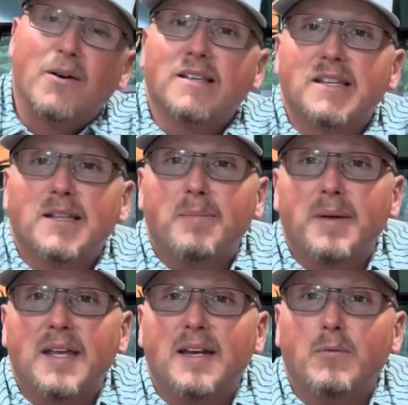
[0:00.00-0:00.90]
I see the
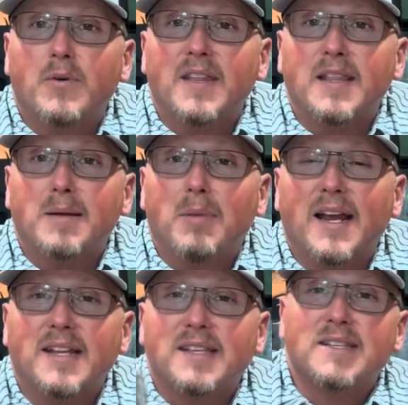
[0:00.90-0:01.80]
pin within the
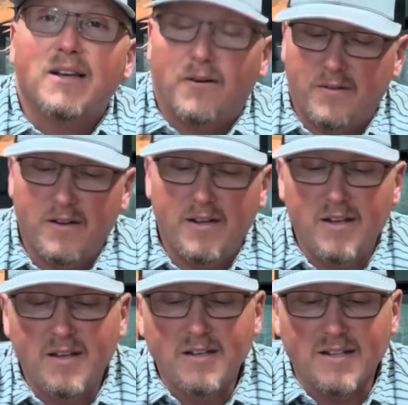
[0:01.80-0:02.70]
blade itself.
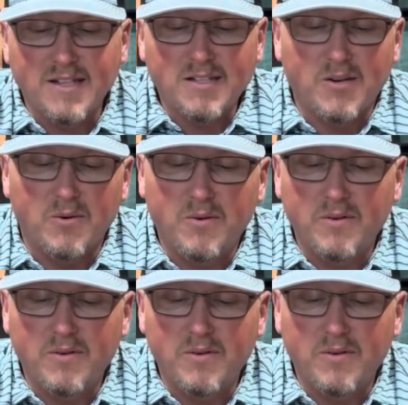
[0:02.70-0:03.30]
So that's cool.